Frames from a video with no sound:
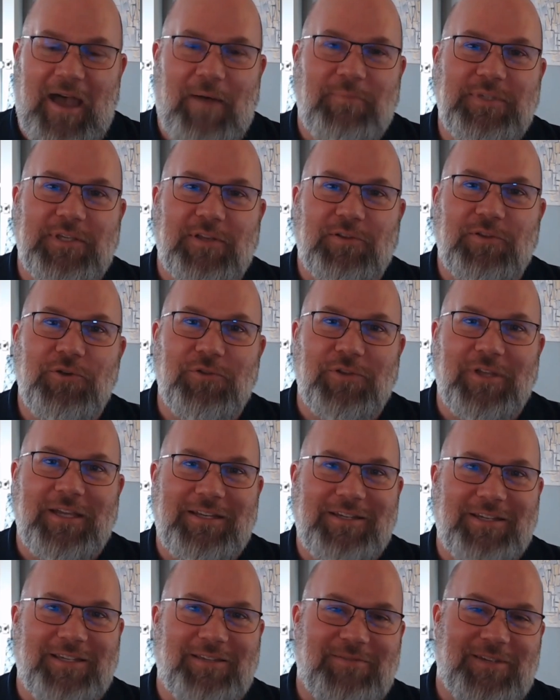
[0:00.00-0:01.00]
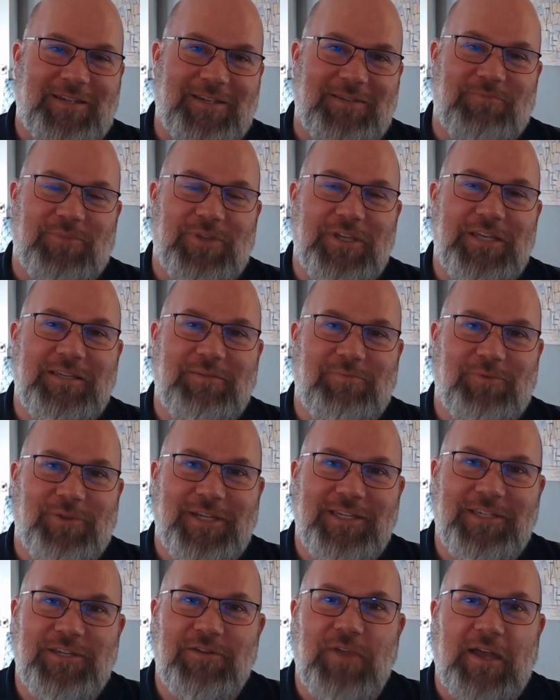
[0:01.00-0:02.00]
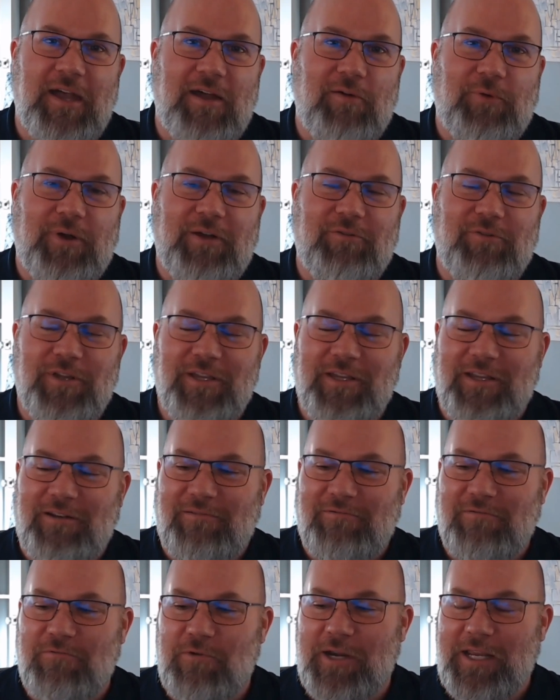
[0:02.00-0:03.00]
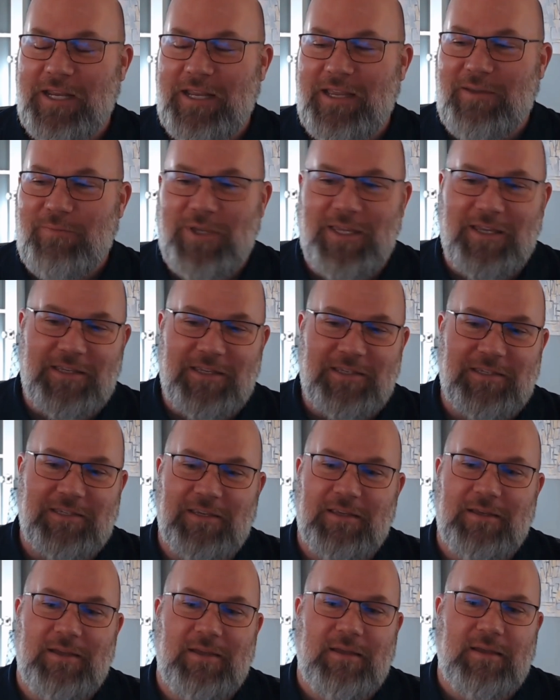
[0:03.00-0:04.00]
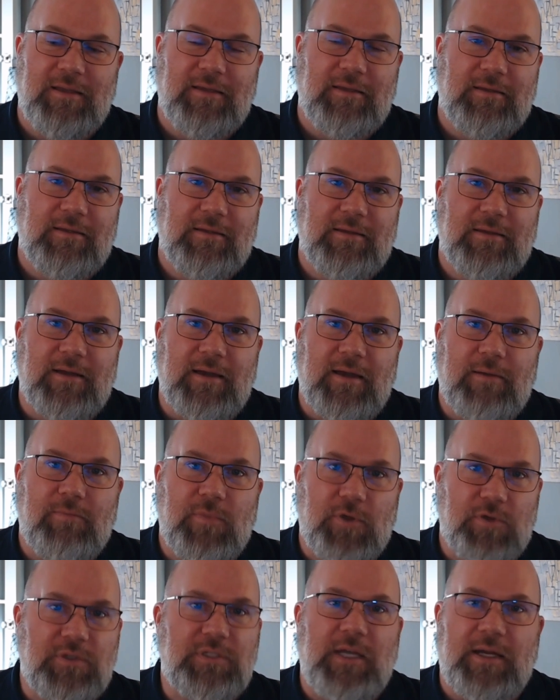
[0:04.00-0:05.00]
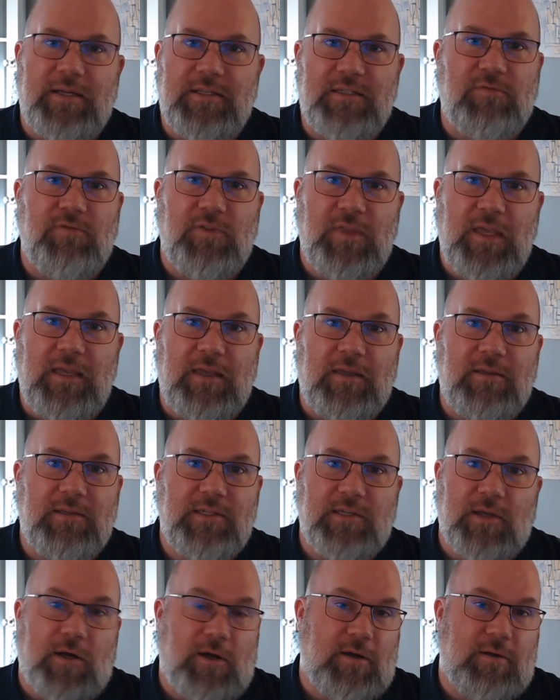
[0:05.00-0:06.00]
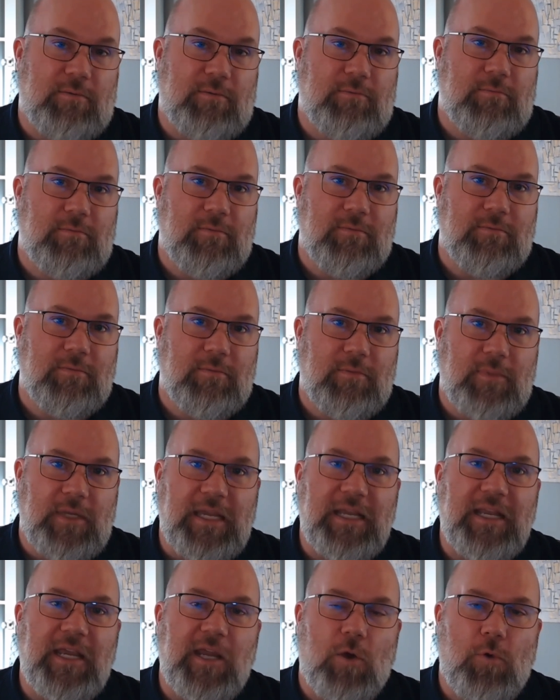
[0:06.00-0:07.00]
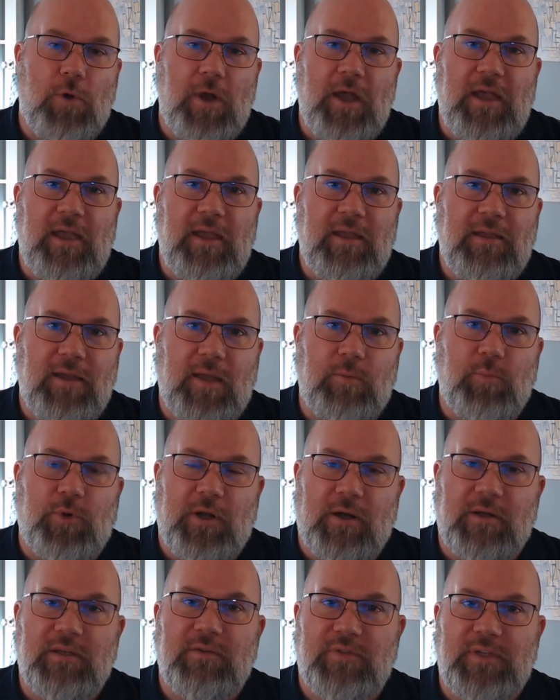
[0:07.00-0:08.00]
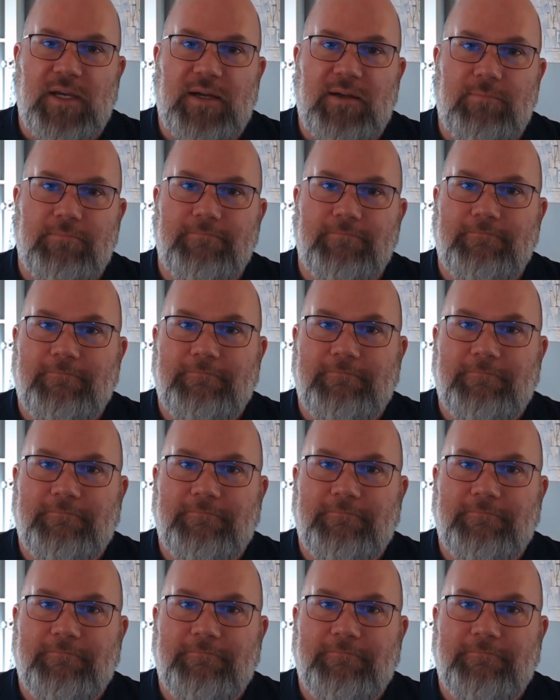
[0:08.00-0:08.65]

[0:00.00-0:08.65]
absolutely. Just please do that whenever you can work it in, because those kinds of things are eating away at productive time.